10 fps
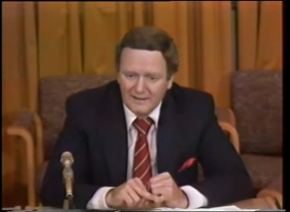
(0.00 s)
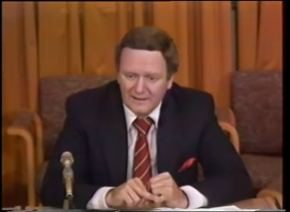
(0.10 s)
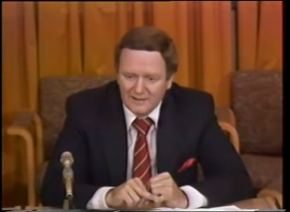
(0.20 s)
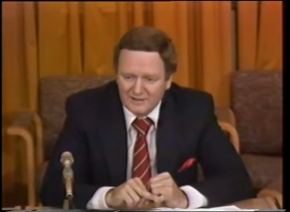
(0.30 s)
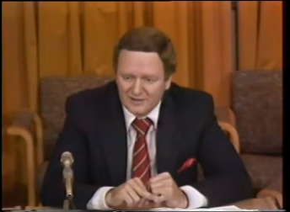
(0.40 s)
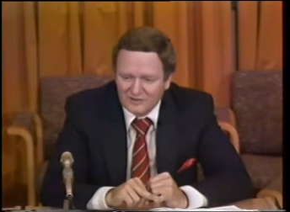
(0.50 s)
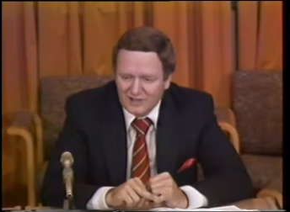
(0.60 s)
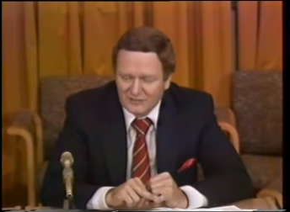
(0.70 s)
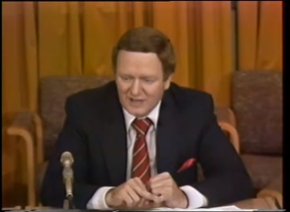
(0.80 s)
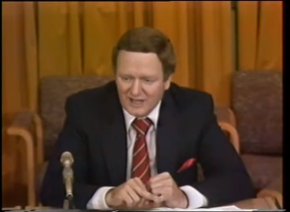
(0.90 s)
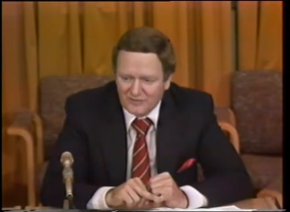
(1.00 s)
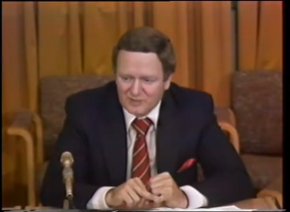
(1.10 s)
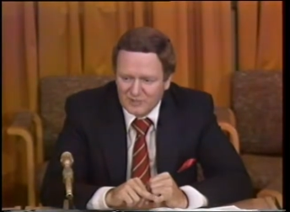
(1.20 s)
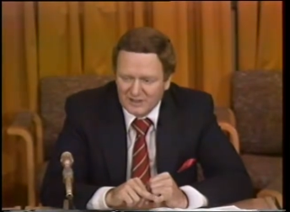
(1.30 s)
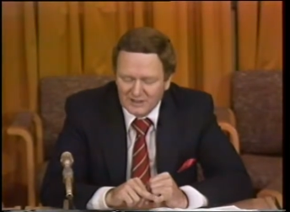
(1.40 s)
Uh, doesn't even have to
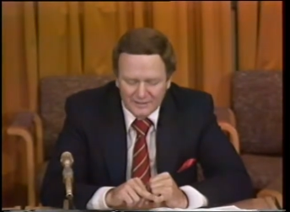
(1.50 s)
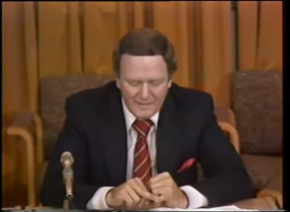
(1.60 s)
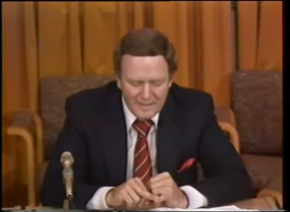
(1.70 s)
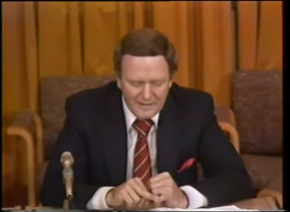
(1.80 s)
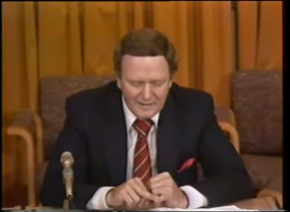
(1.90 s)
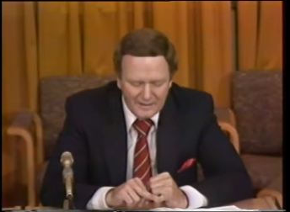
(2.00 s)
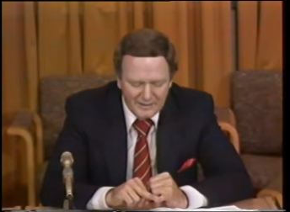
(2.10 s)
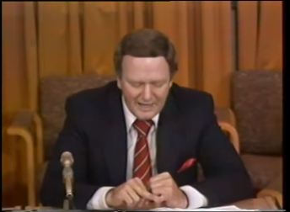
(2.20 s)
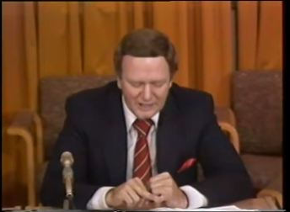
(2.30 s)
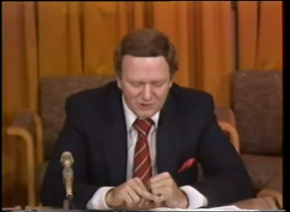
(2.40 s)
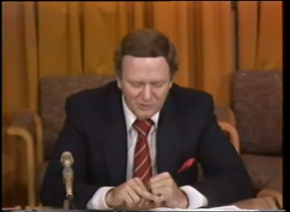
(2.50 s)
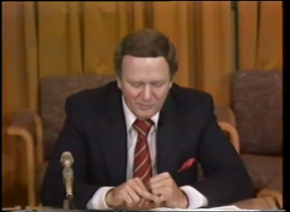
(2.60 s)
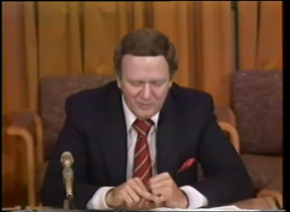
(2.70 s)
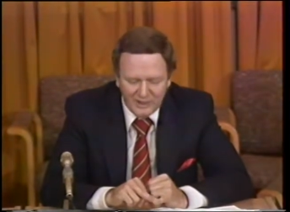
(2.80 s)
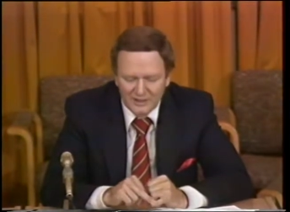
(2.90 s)
be a, a natural
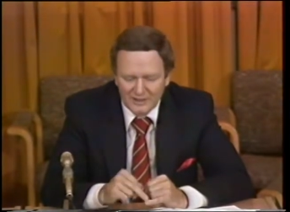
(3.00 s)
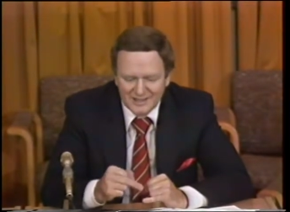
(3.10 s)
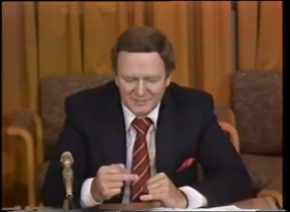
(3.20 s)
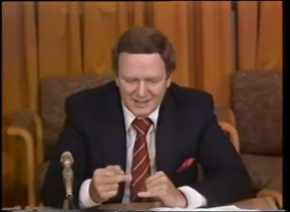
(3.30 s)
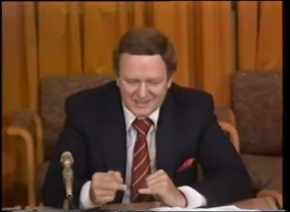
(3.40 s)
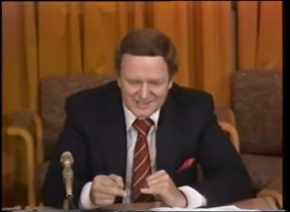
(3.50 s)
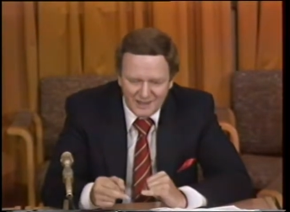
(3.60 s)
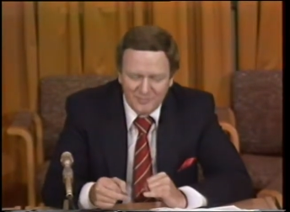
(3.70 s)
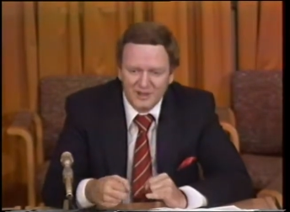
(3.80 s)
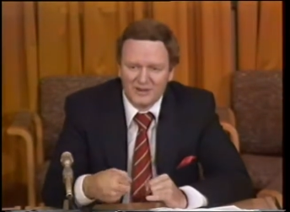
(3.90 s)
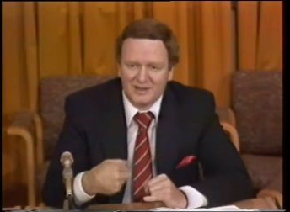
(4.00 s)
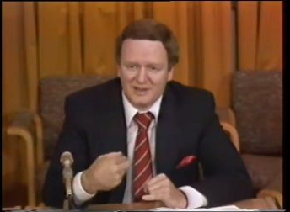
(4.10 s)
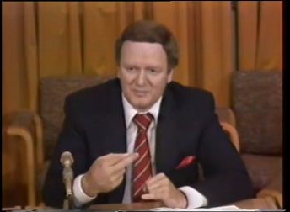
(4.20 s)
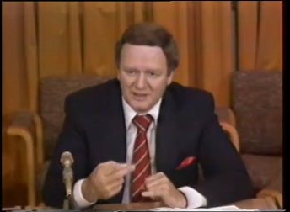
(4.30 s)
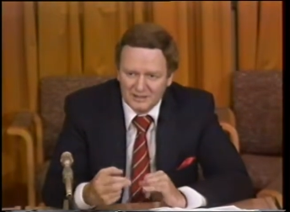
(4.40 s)
parent, can be a step parent,
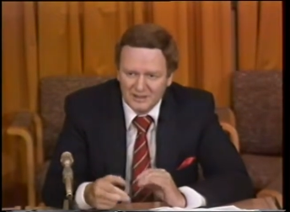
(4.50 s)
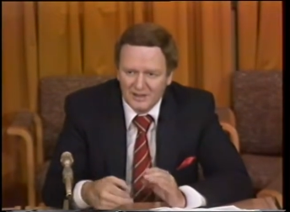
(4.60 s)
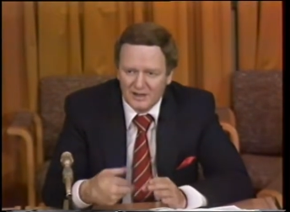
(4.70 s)
can be a,